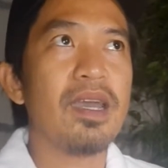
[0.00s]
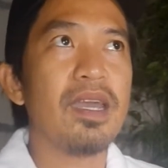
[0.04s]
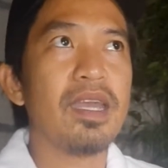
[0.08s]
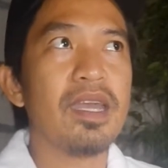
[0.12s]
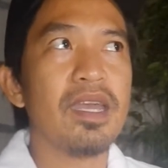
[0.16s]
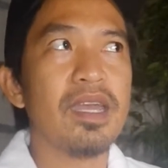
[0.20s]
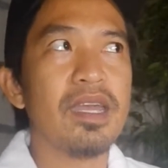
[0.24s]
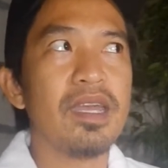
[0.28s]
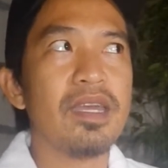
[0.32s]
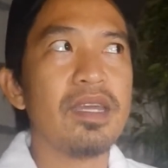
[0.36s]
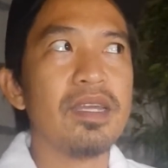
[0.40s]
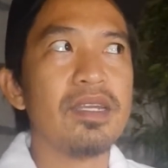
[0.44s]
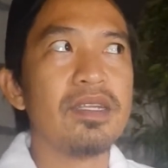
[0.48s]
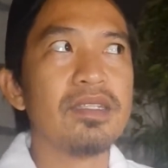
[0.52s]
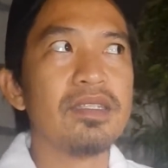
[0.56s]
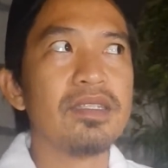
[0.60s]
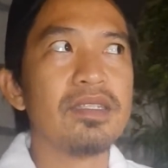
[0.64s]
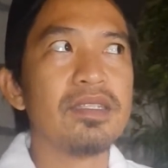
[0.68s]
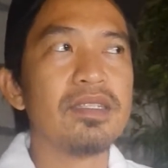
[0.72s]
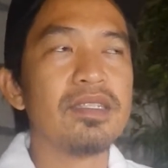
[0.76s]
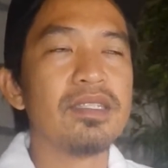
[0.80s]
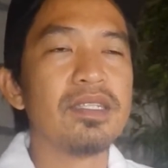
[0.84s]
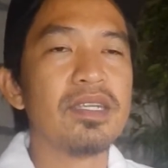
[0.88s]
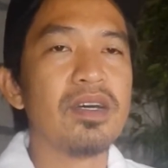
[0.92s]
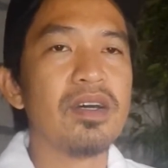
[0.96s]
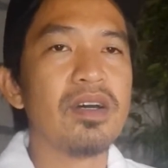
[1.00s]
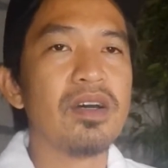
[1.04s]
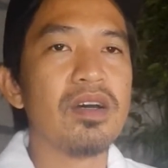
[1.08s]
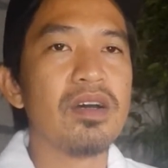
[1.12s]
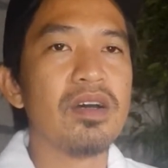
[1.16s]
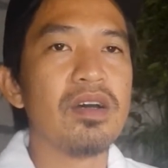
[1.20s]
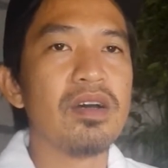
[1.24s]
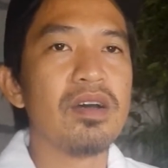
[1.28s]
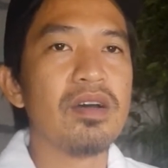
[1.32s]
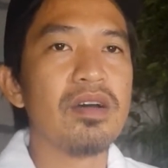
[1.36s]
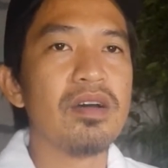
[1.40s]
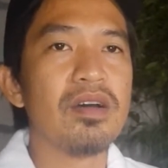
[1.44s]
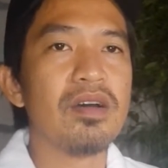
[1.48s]
and
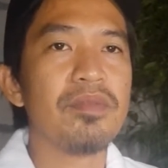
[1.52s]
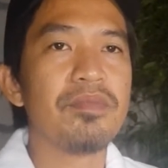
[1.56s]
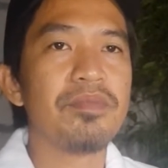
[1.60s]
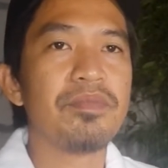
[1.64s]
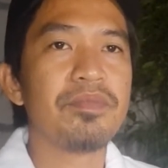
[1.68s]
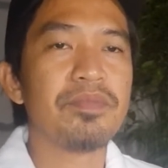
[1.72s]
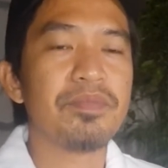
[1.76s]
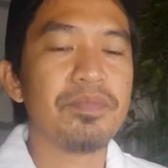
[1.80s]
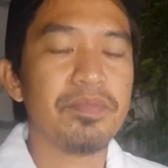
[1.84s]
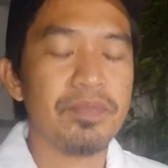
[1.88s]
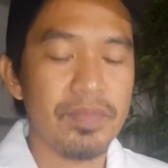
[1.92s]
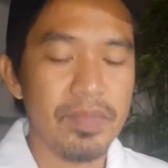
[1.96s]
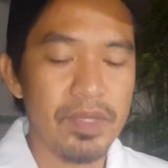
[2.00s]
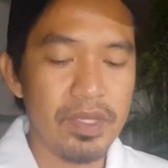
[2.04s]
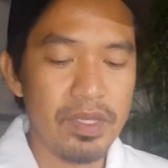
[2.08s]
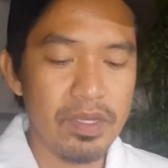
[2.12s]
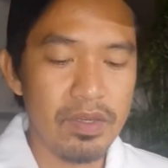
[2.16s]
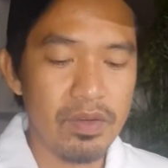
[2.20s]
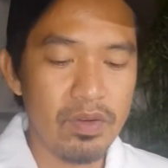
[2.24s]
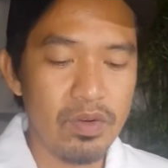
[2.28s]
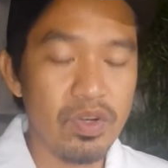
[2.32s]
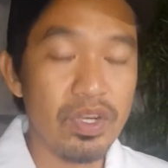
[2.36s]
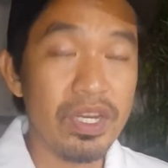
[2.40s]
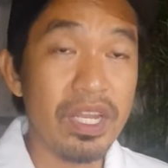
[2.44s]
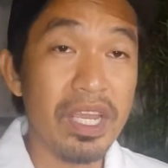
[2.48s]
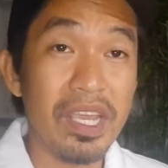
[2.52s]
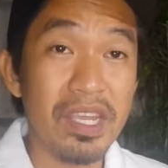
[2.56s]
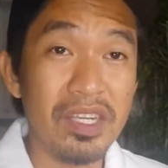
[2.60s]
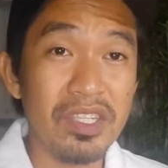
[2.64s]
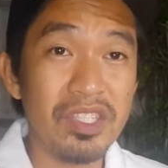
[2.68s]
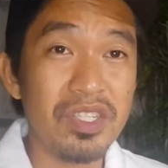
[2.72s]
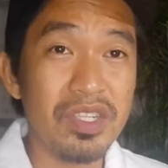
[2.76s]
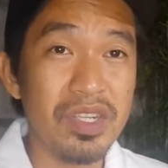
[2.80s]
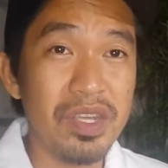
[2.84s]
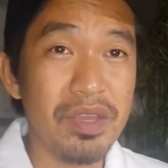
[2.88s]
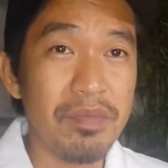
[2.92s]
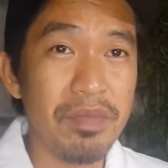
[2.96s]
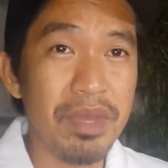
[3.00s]
or the
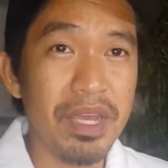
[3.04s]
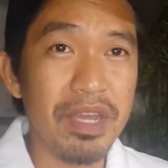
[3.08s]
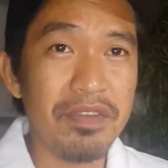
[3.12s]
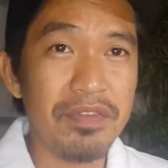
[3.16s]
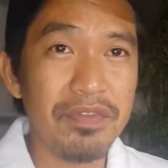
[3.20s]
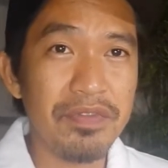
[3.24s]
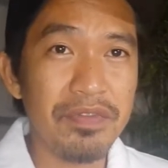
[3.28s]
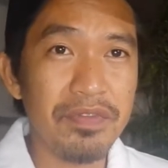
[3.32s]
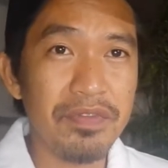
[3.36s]
HDMF.